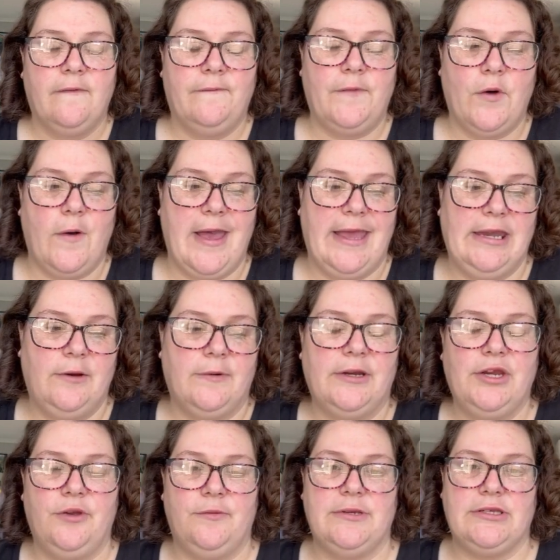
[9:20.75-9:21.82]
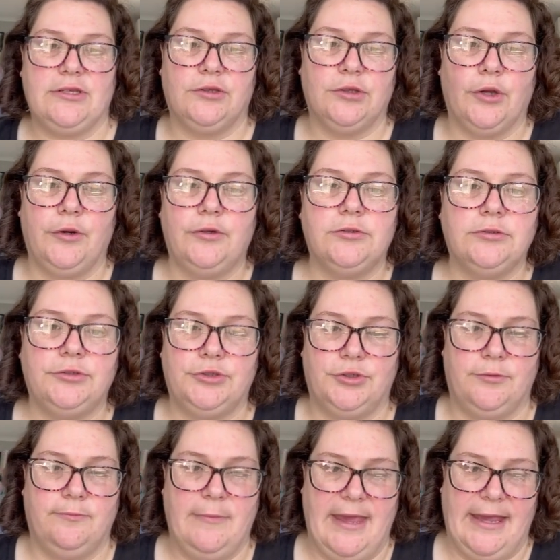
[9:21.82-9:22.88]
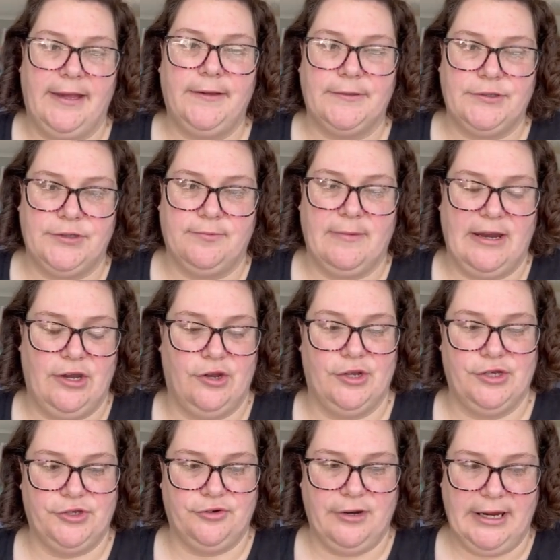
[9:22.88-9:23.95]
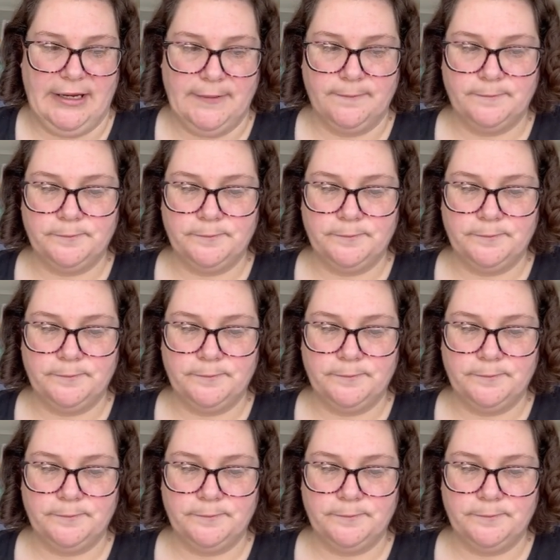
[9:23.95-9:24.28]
For anyone who is local to me and to my nursery,